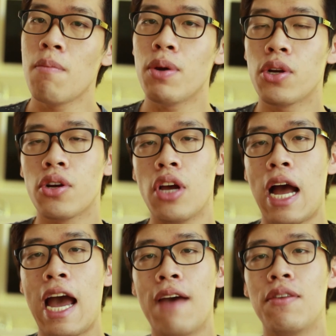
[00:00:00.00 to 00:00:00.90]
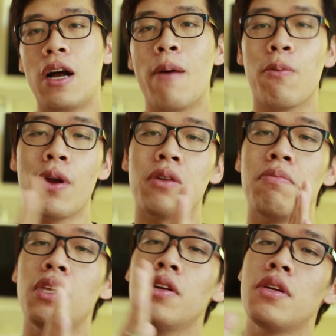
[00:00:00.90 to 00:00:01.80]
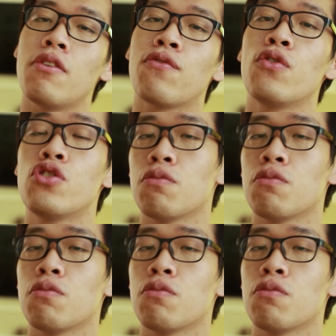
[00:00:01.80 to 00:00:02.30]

but you're going to have the upgradability of future